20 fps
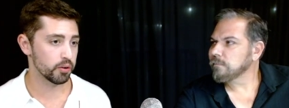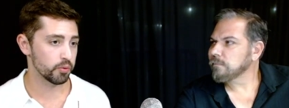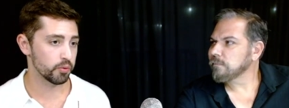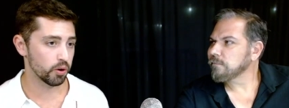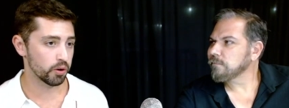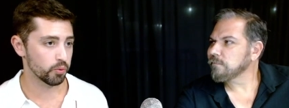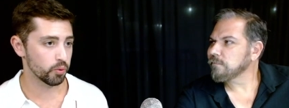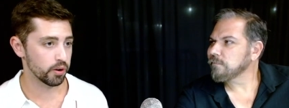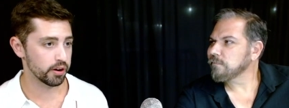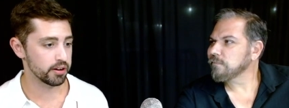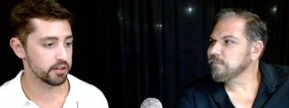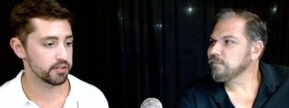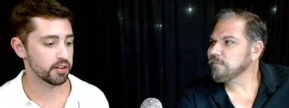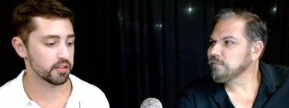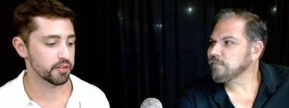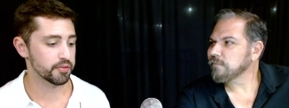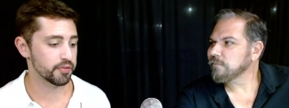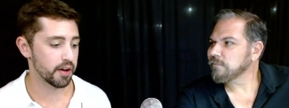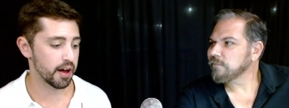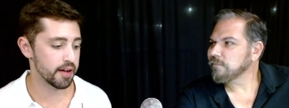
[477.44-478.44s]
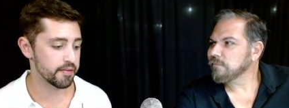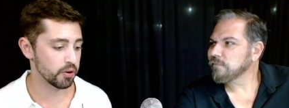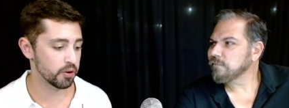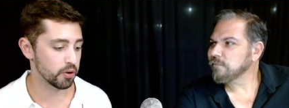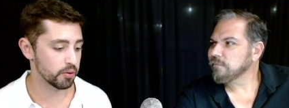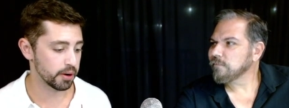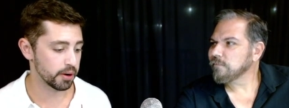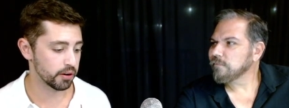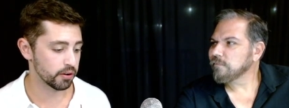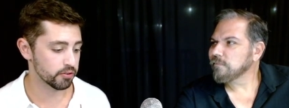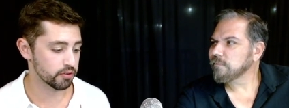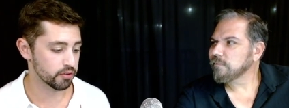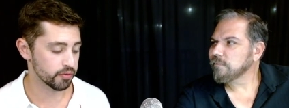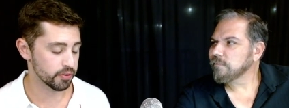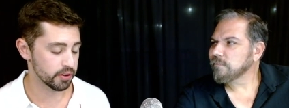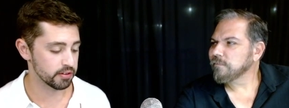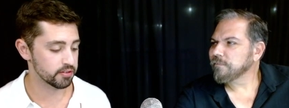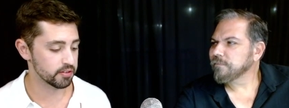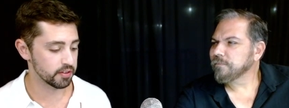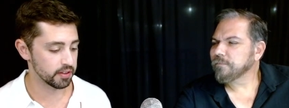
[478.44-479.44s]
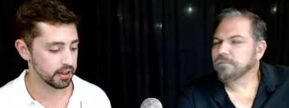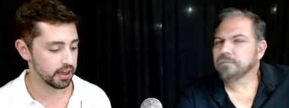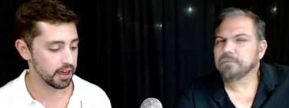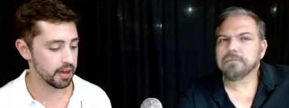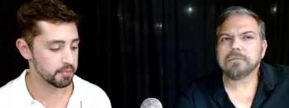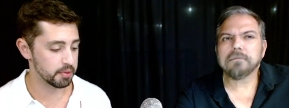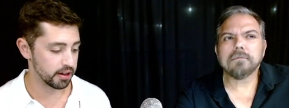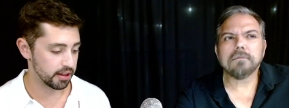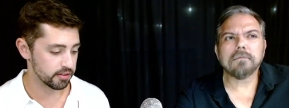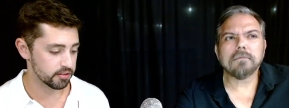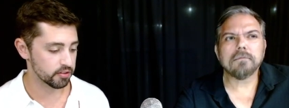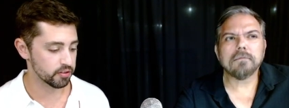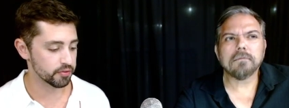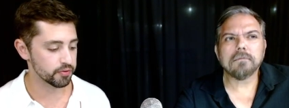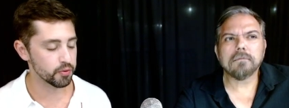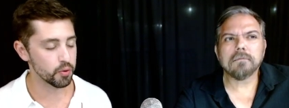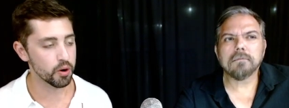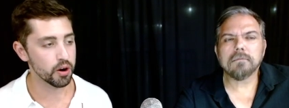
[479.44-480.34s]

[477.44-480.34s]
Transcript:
Speaker 1: and when he's at the 5, and Omer Yurtseven is in the game and he's at the